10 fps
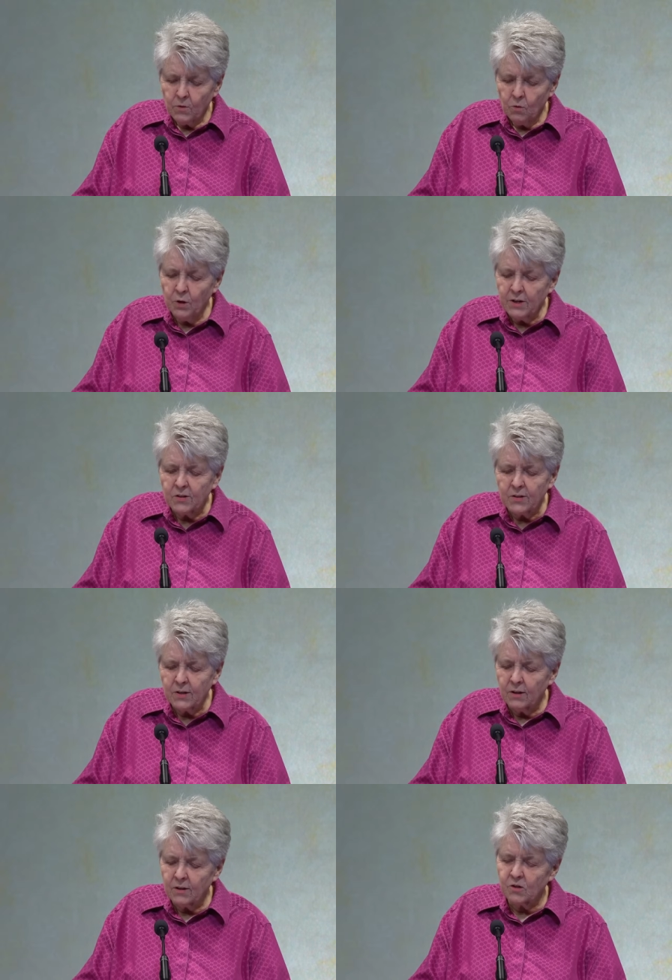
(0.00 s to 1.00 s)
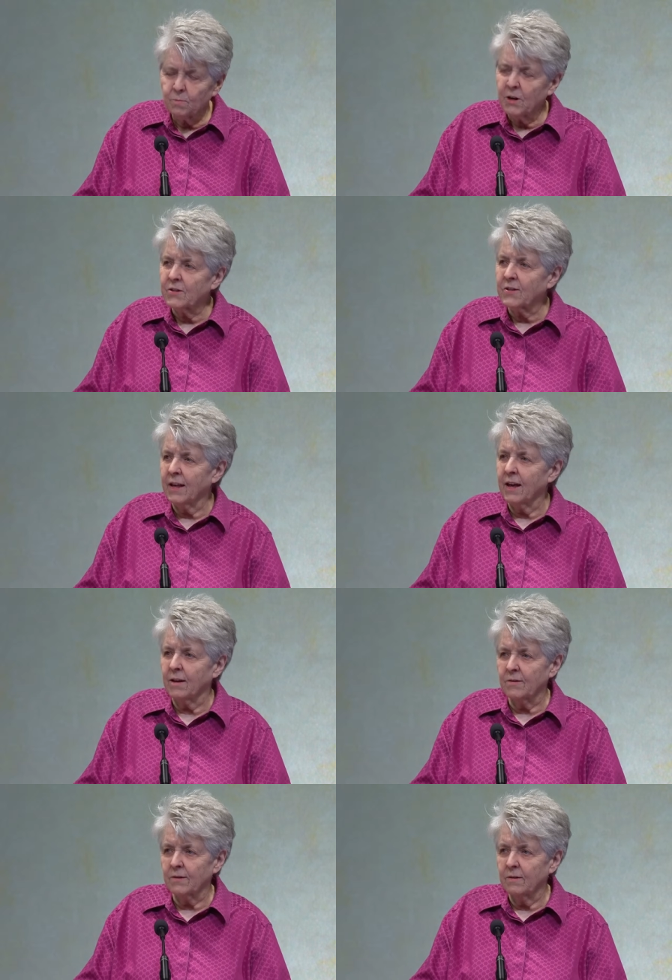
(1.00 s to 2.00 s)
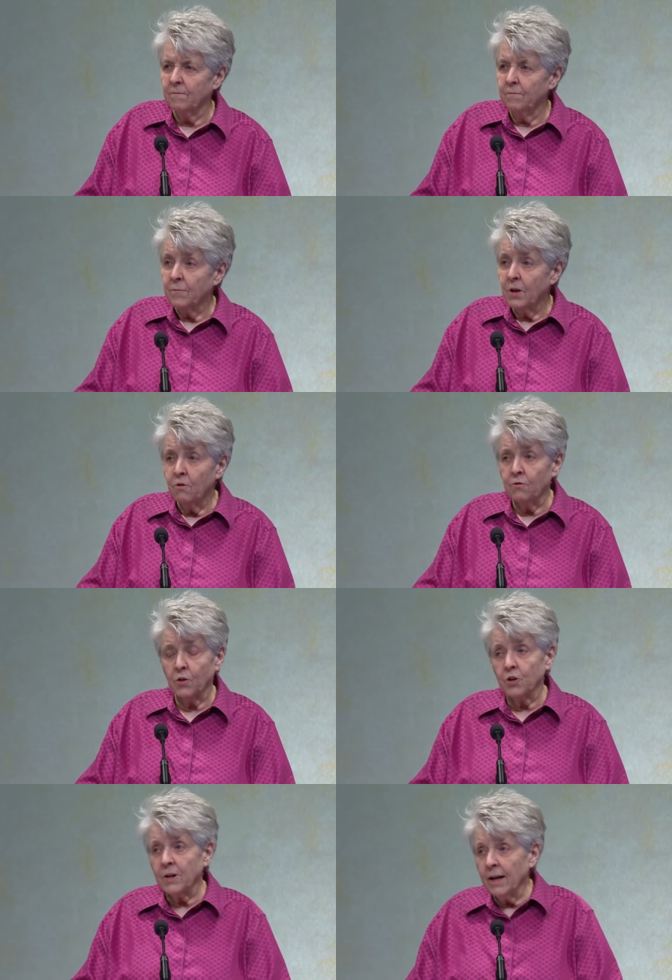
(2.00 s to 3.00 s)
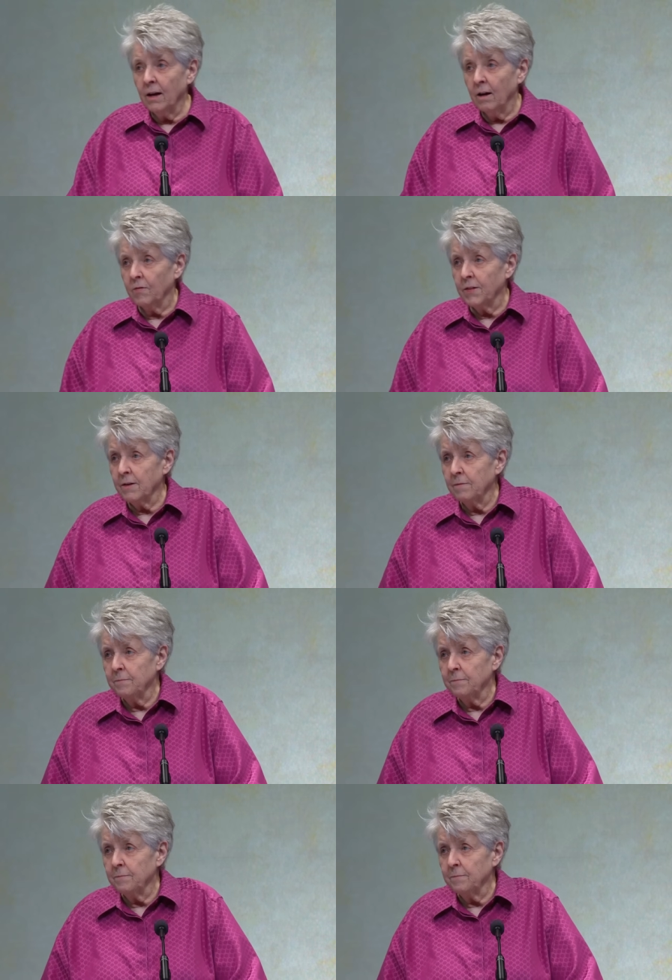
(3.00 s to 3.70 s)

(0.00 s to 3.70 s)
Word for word: We can still express thanks for good health.